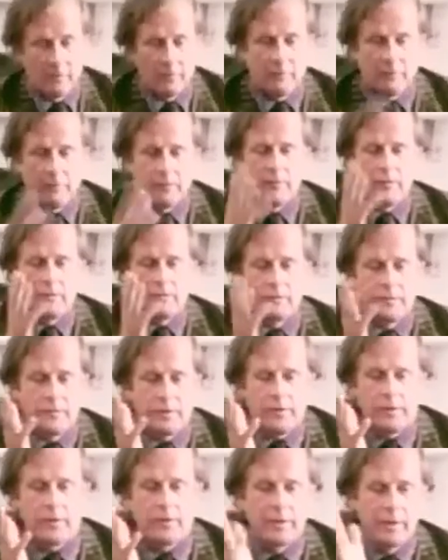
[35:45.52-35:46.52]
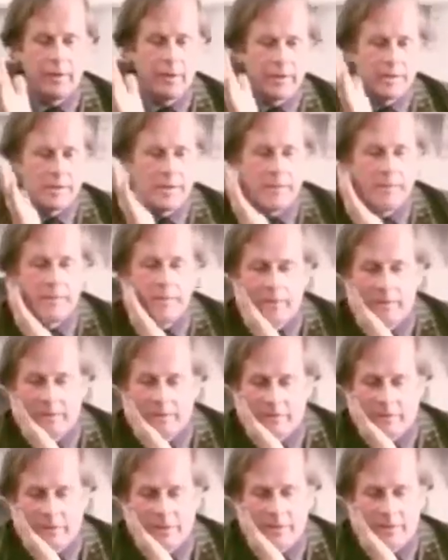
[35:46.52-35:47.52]
Well, Freud, yes, I
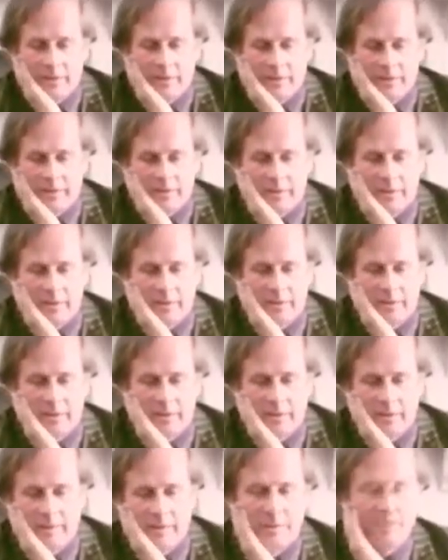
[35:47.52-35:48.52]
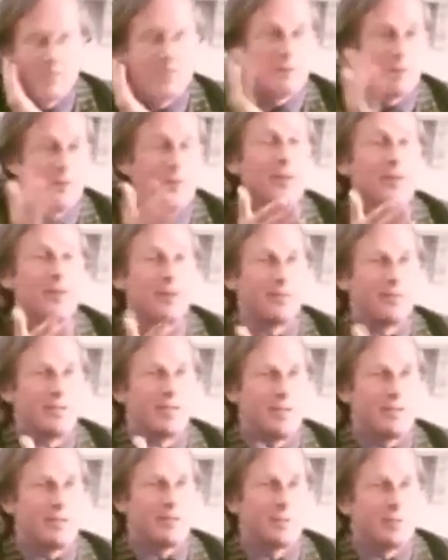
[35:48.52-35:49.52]
mean, to bring Freud in
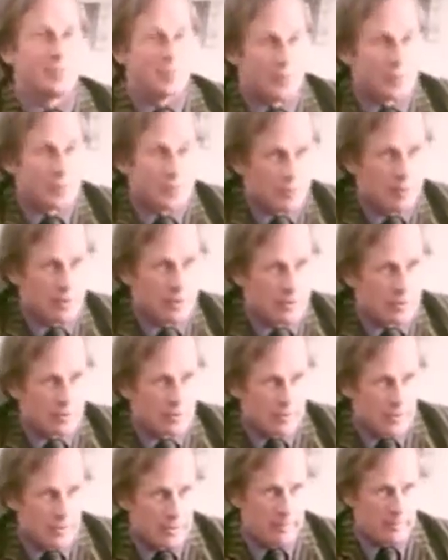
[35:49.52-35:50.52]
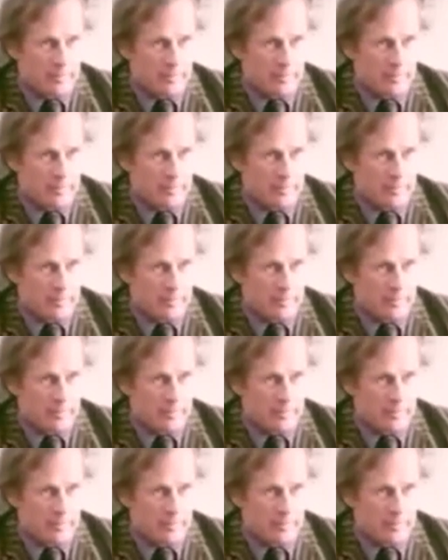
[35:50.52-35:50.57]
raises all sorts of questions.